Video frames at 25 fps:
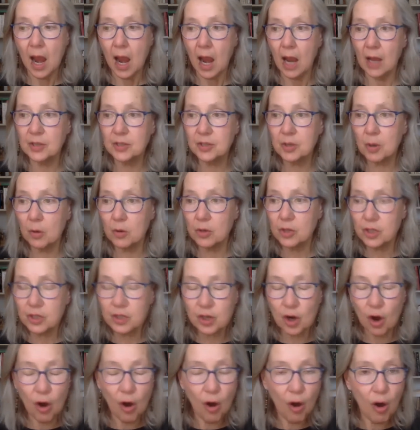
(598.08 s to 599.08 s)
And so
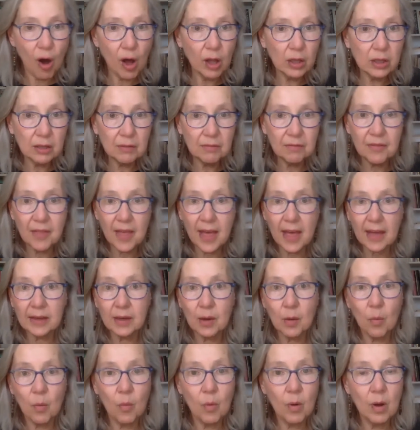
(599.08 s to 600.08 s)
just all of that
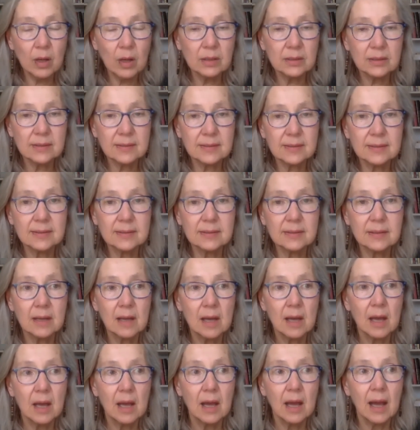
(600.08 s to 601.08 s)
at once,
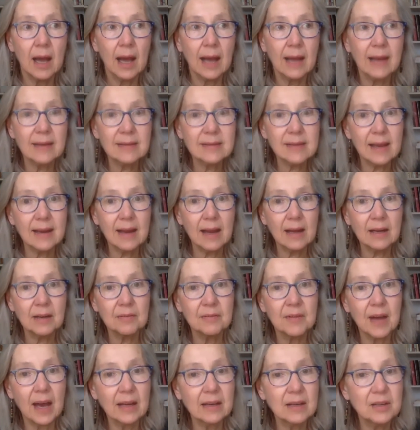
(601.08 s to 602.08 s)
I guess I kind
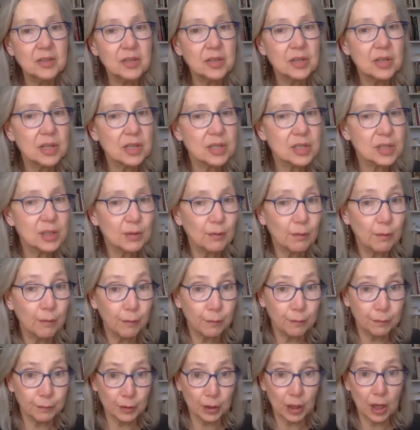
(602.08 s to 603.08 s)
of got into this
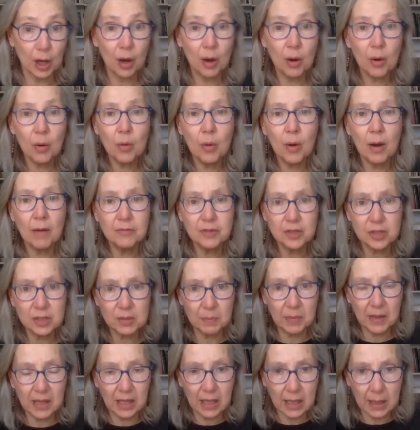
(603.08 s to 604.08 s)
flow of just being